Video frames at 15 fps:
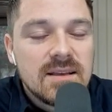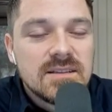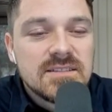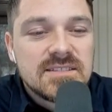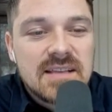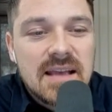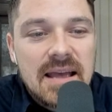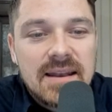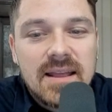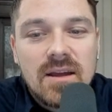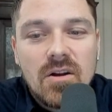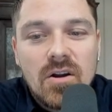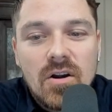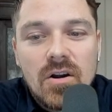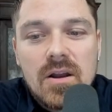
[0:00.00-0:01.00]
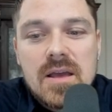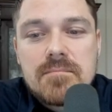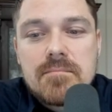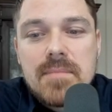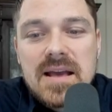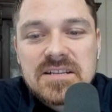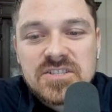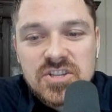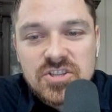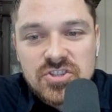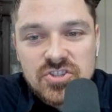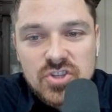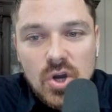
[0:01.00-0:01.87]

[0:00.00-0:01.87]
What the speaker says: send her a message.